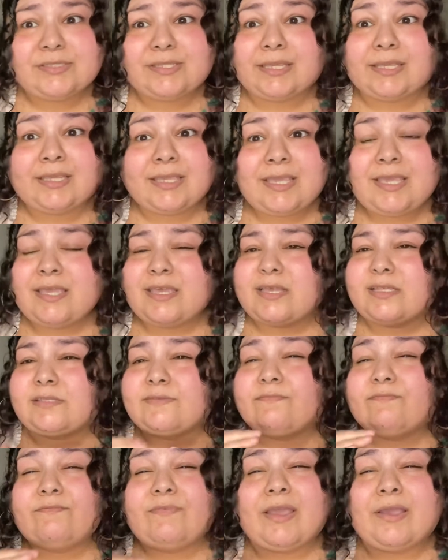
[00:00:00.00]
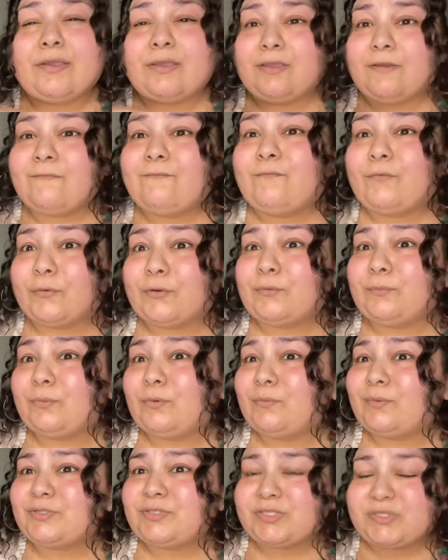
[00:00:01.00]
Like, it's very
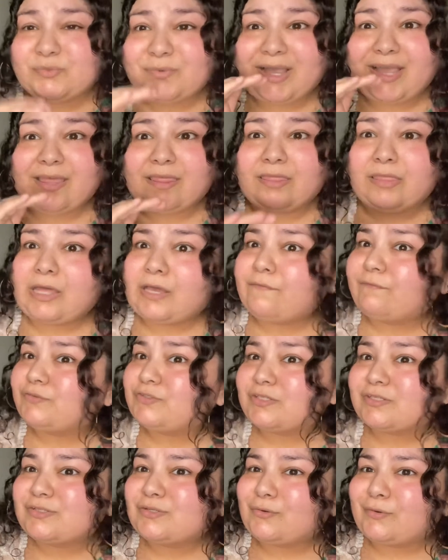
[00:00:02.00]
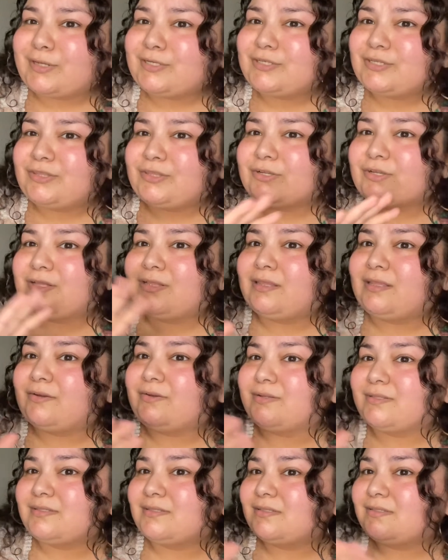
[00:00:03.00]
affordable, which is why I love just going to their
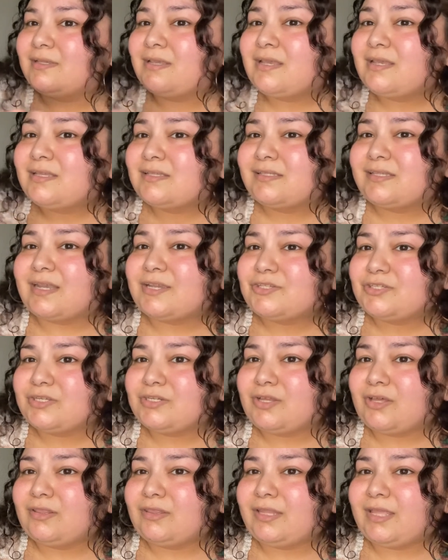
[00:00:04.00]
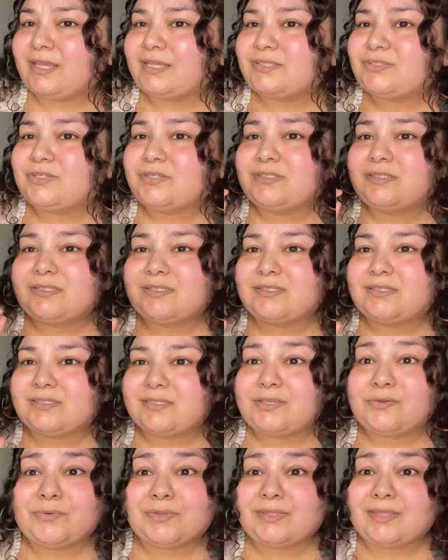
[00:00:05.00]
clearance section online just to
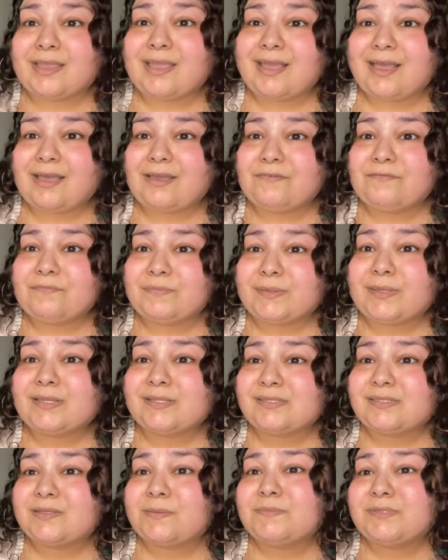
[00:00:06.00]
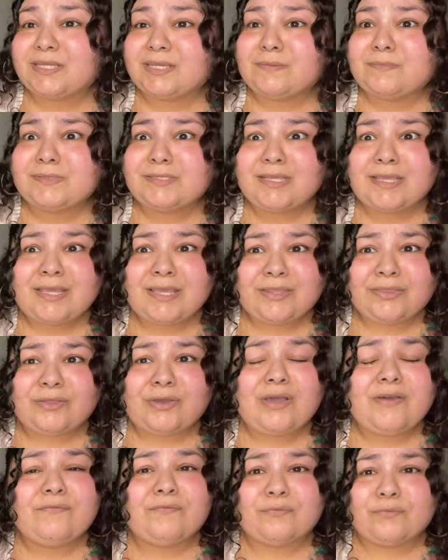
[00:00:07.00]
see what they have, because sometimes they'll
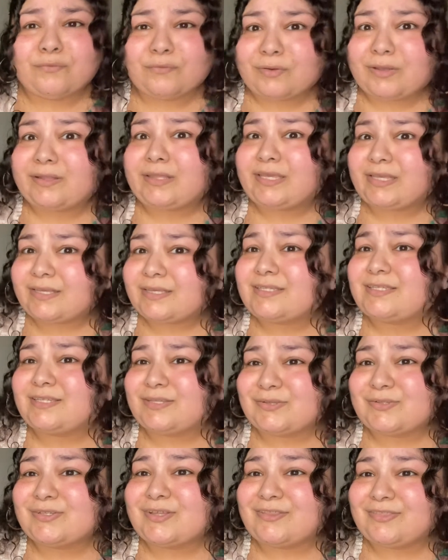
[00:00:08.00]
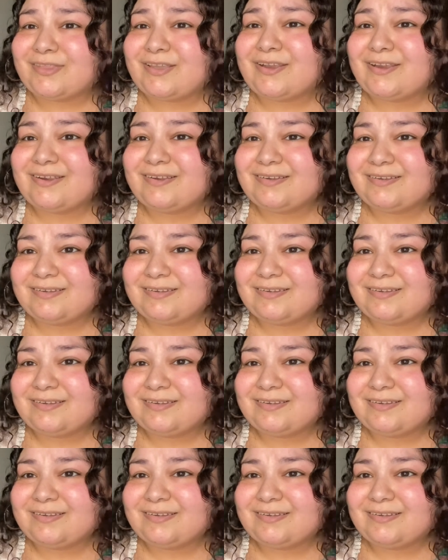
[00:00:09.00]
have really good deals on there.